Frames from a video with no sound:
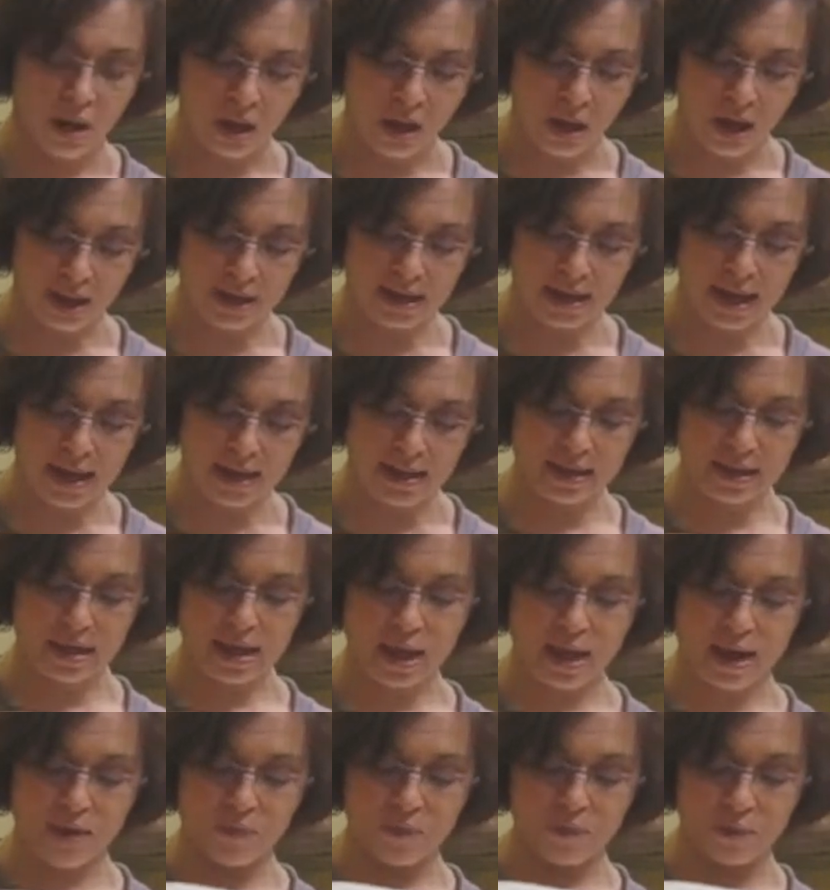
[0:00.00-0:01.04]
Again,
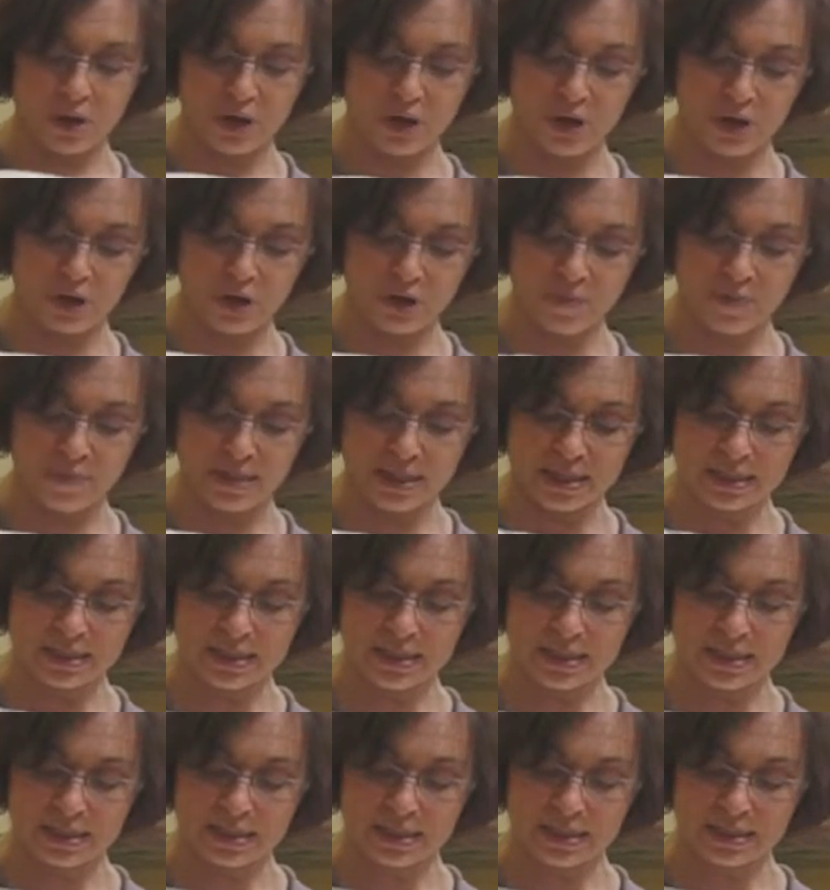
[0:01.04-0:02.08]
we're
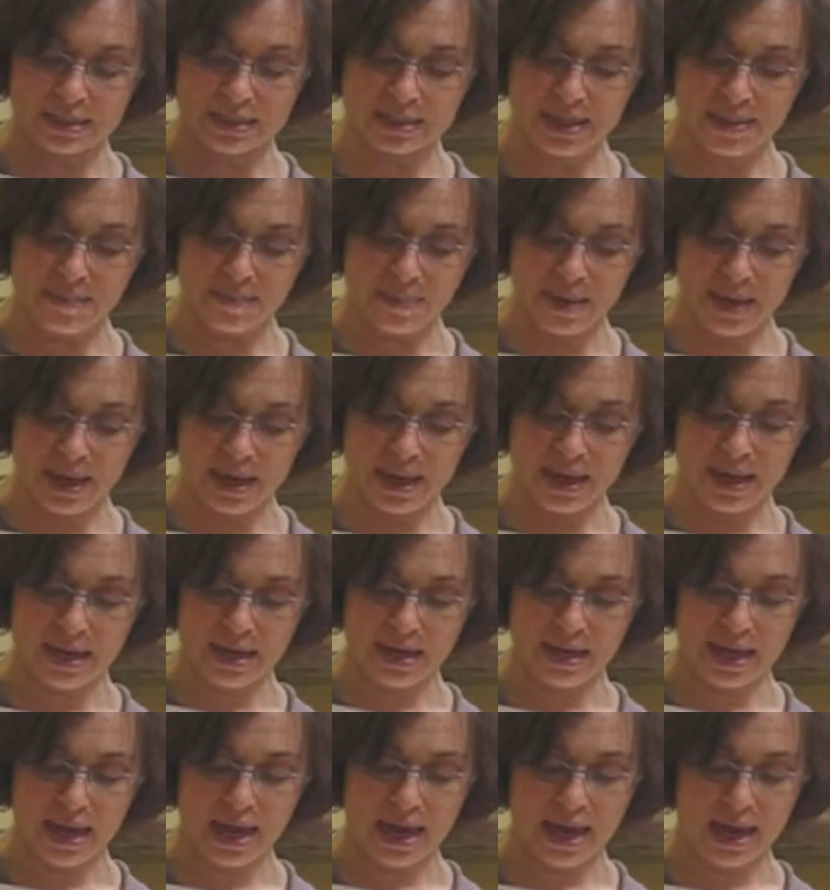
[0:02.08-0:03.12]
mixing the
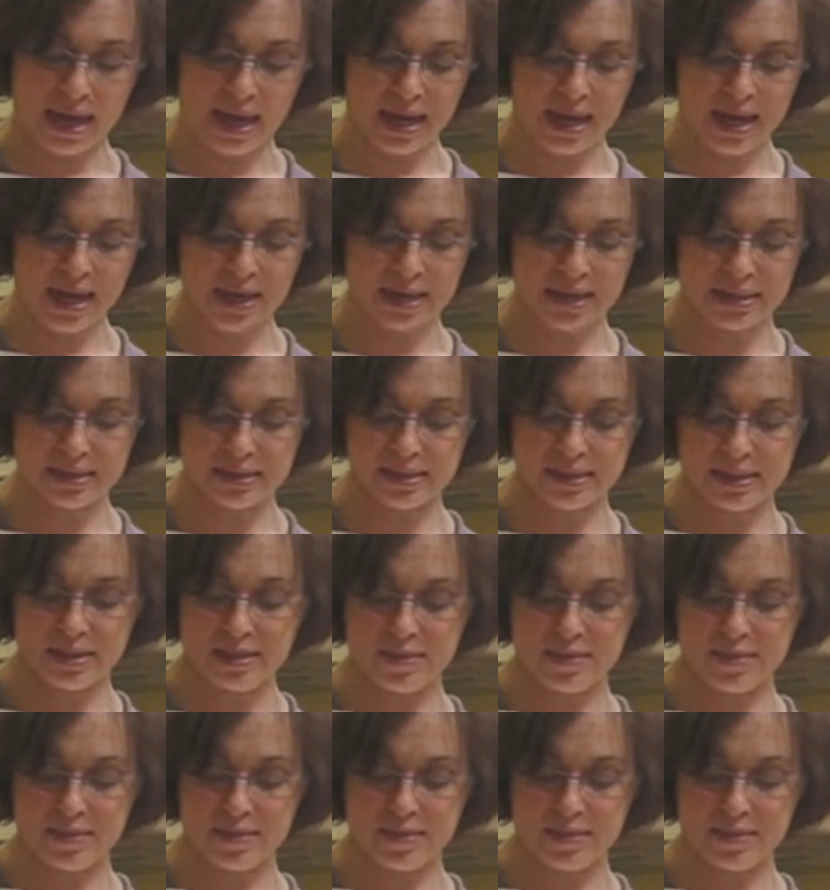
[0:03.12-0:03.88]
tempeh and